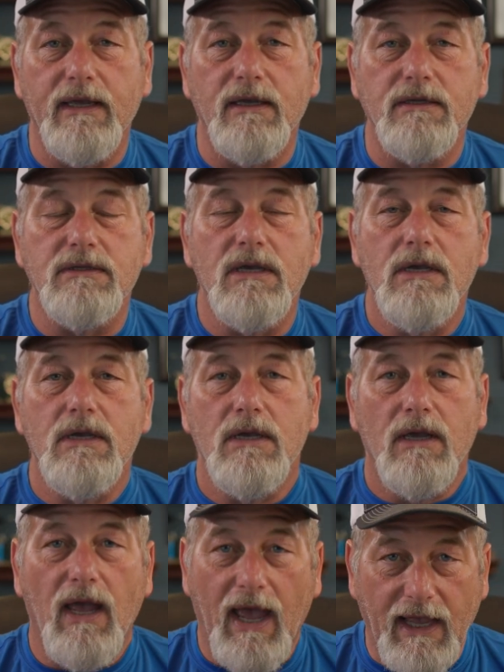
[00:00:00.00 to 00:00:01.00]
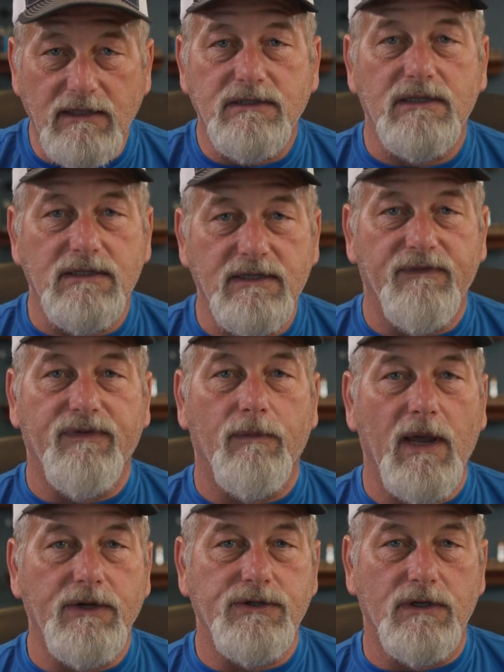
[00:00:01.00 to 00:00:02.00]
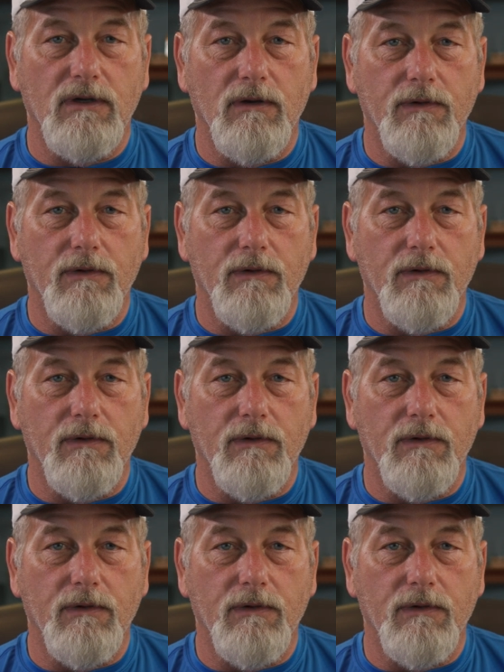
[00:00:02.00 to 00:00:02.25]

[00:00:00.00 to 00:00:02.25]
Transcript: is has this information.